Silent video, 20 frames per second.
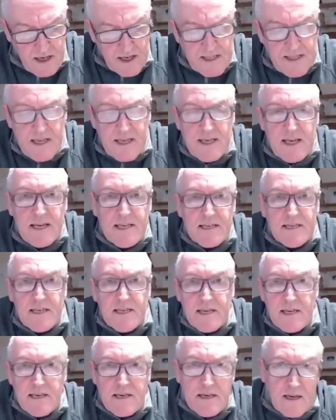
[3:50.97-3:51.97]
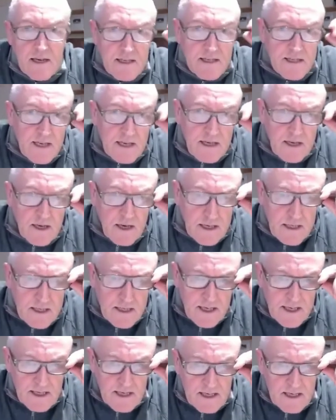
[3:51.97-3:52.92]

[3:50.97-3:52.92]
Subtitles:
1918 and 1919.